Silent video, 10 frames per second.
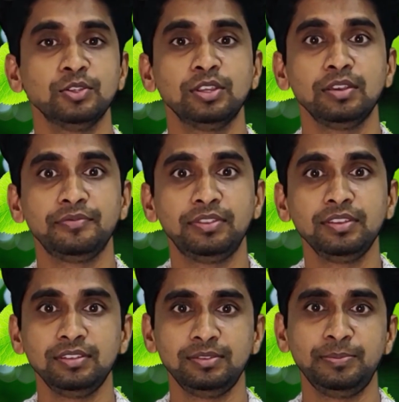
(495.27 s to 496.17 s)
So if
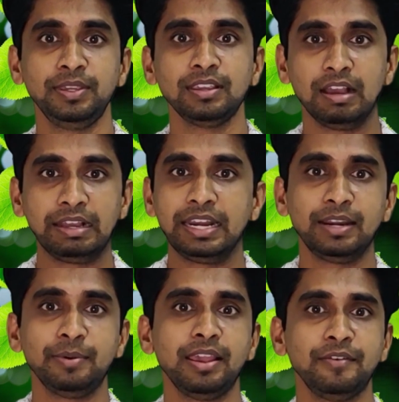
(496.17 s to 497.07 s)
this is being
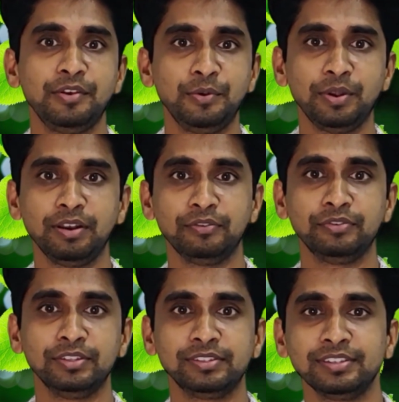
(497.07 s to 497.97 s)
agreed by every one
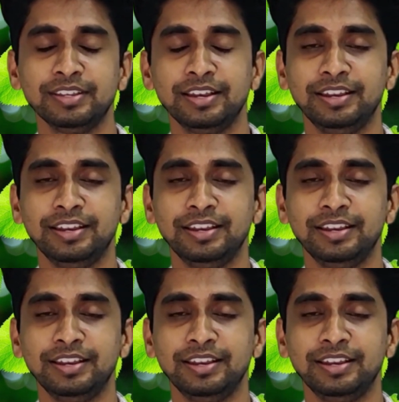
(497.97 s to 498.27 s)
of us,